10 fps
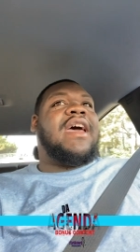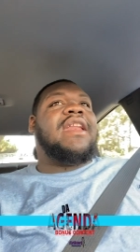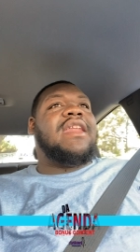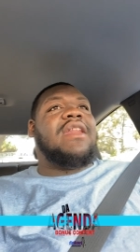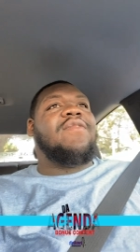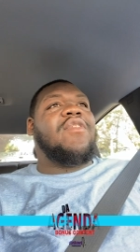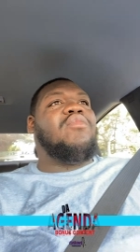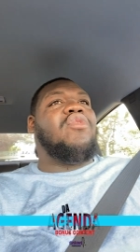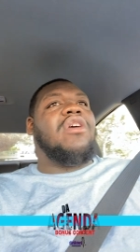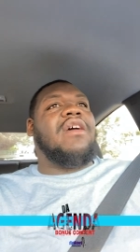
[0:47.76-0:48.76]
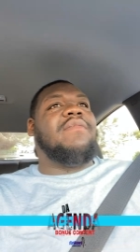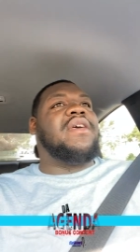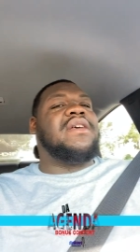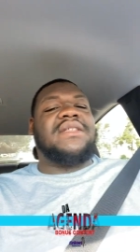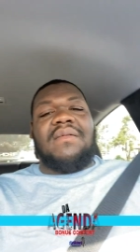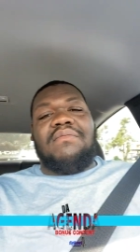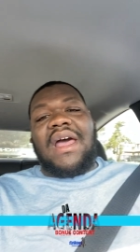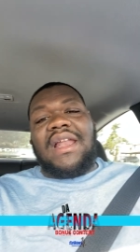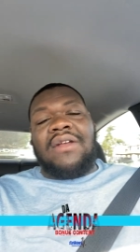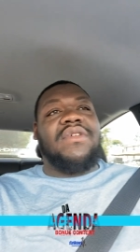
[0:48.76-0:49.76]
did it for more of the
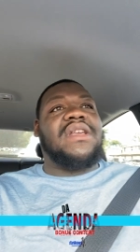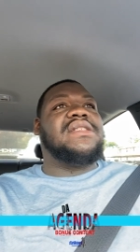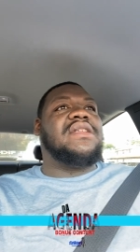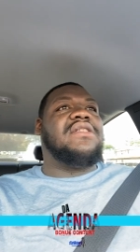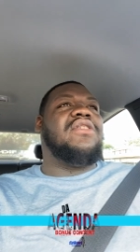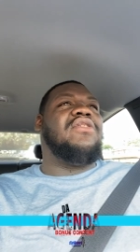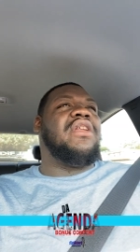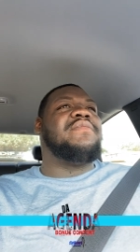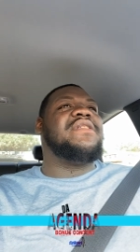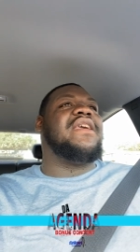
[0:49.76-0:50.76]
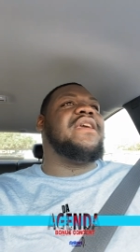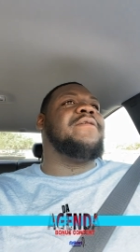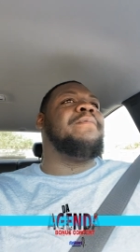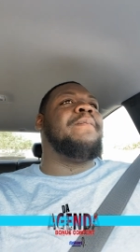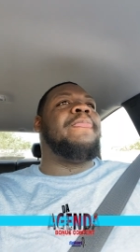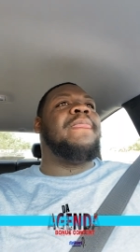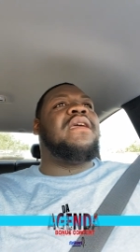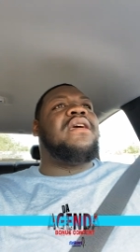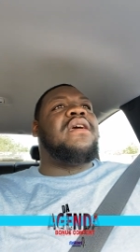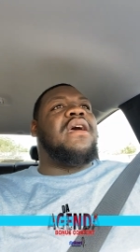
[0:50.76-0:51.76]
symbolic reason, you know what I'm
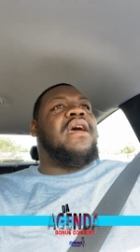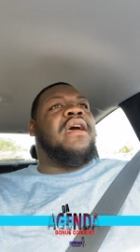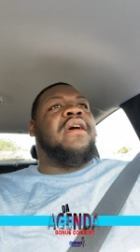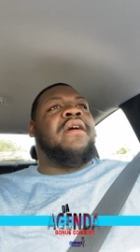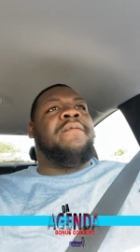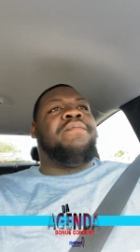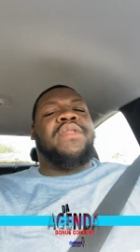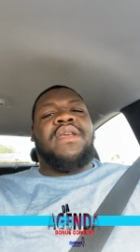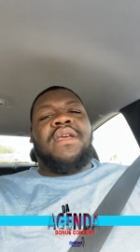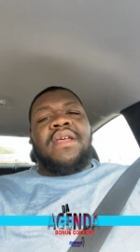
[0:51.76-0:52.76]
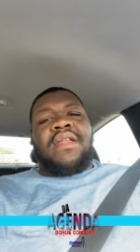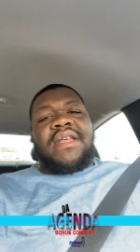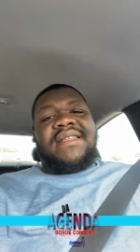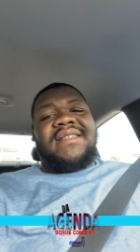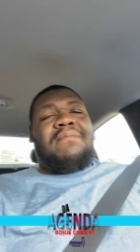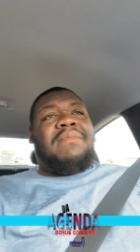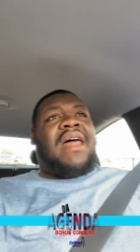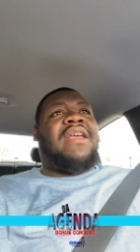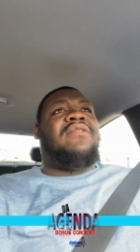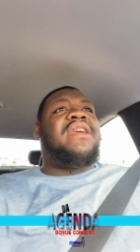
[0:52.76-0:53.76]
saying? The
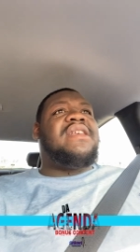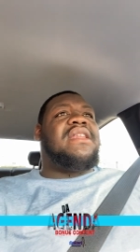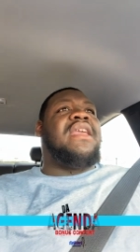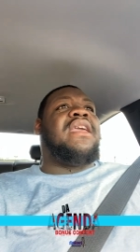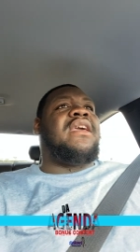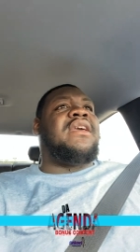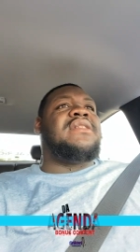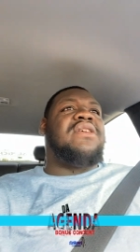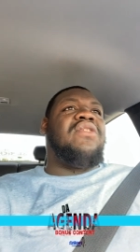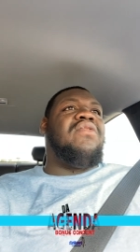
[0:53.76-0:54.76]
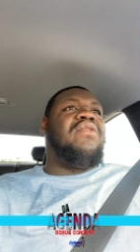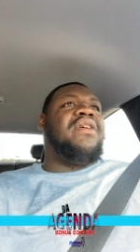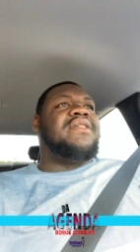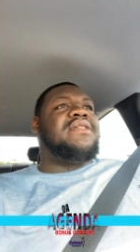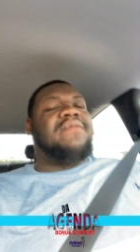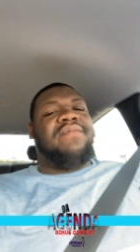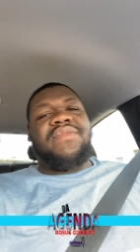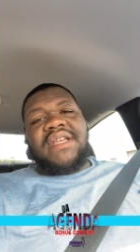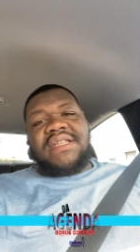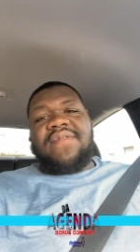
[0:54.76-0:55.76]
symbolic reasoning is, of course,
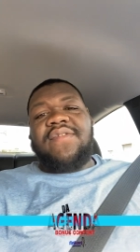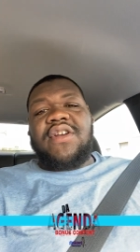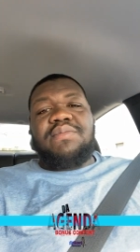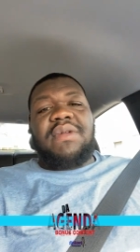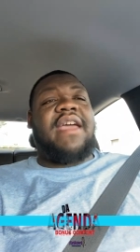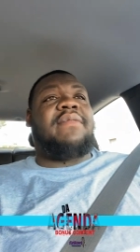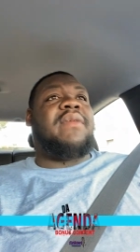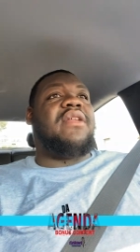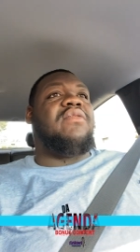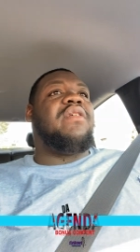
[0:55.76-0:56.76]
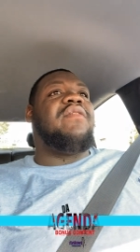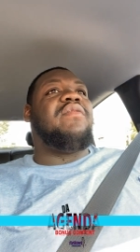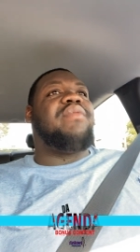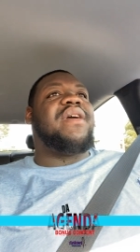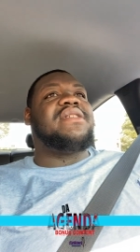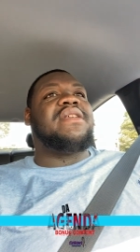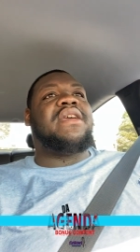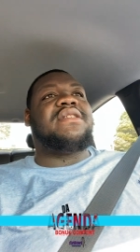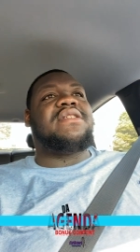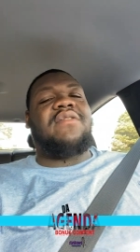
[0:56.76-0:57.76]
he's the first black man to run for
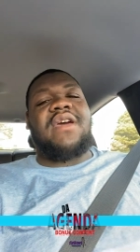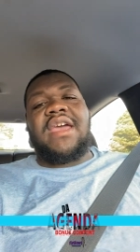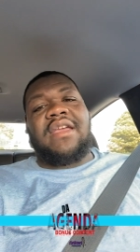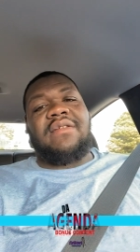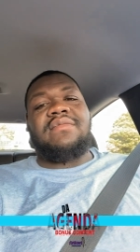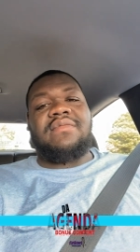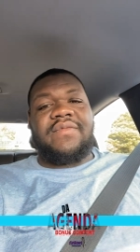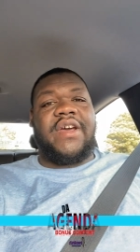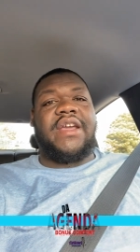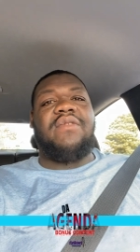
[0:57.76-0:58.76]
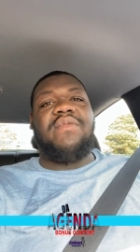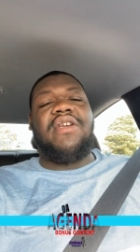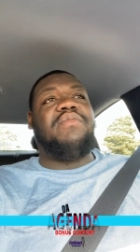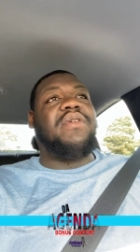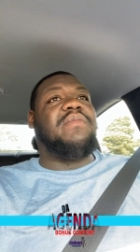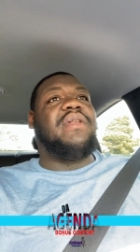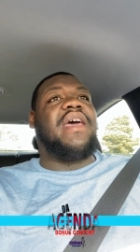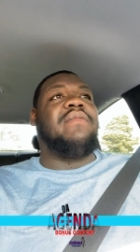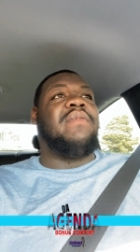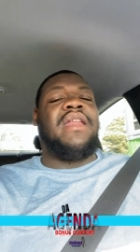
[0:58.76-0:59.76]
president. So, hey, fuck it. We going to put the
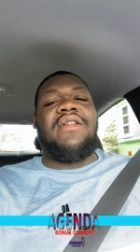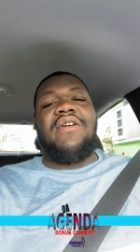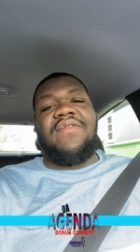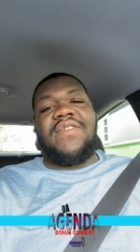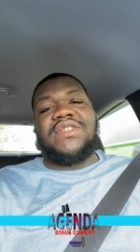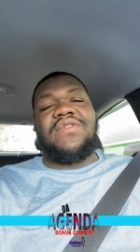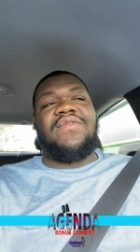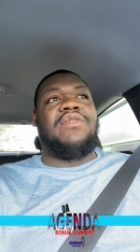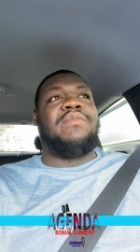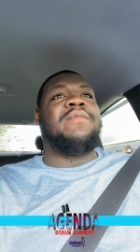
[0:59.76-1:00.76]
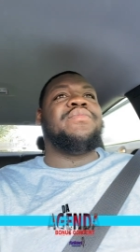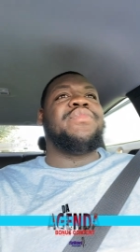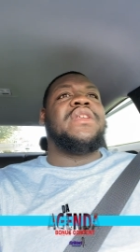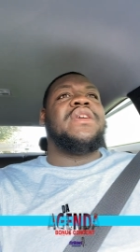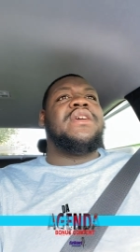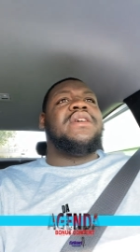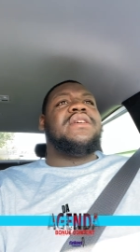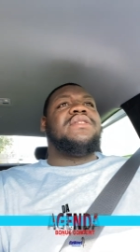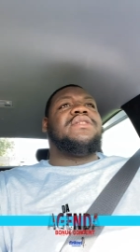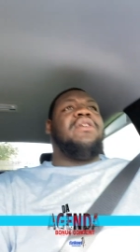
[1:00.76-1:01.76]
black man in office. You feel me?
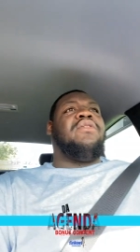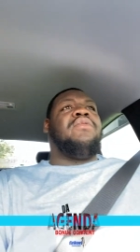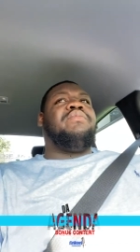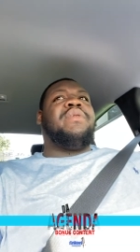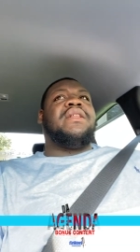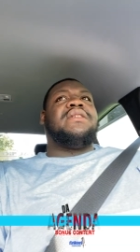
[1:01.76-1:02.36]
So, but